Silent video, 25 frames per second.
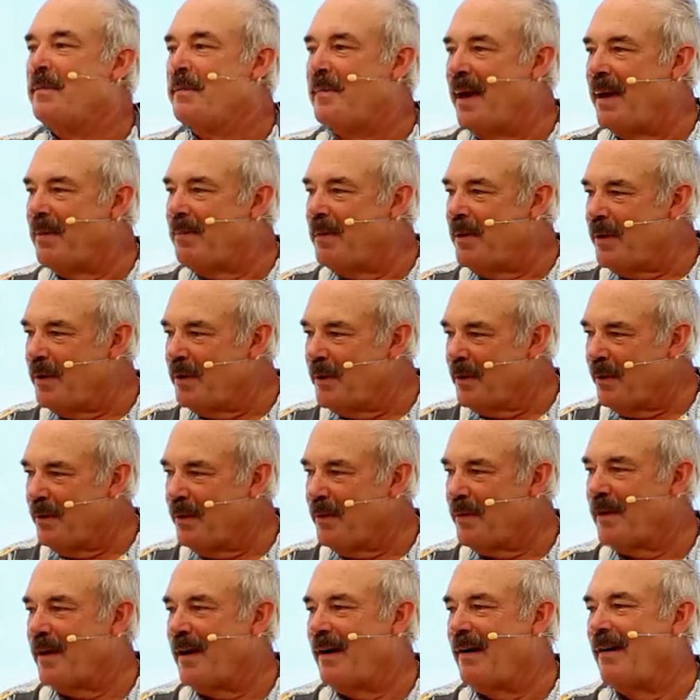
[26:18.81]
Maybe
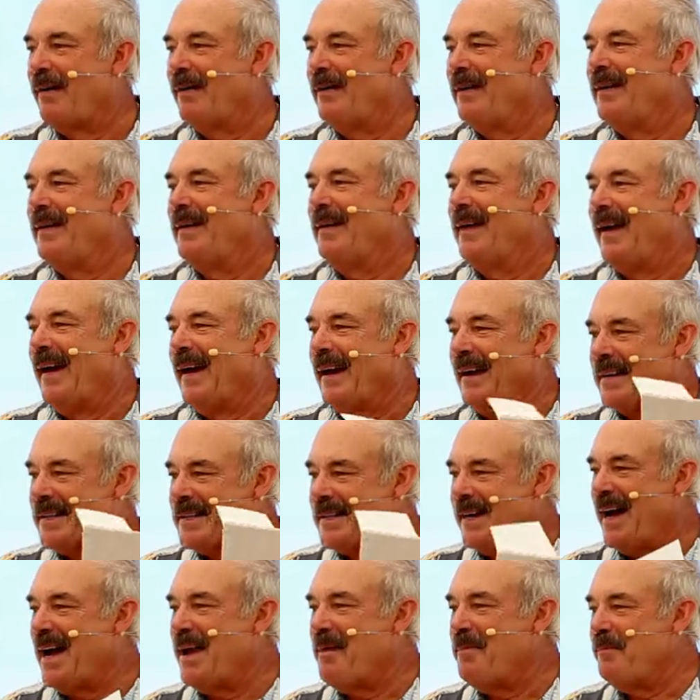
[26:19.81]
you're there at a
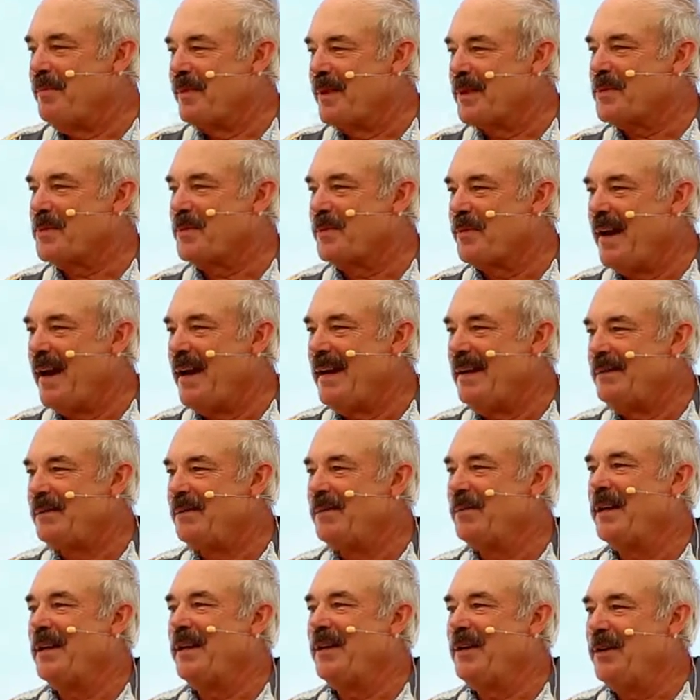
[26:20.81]
time that's ripe
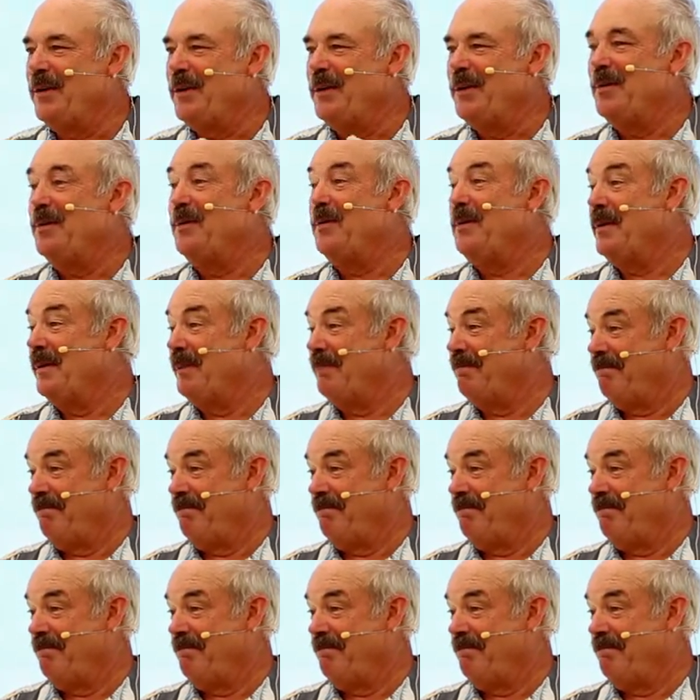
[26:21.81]
when you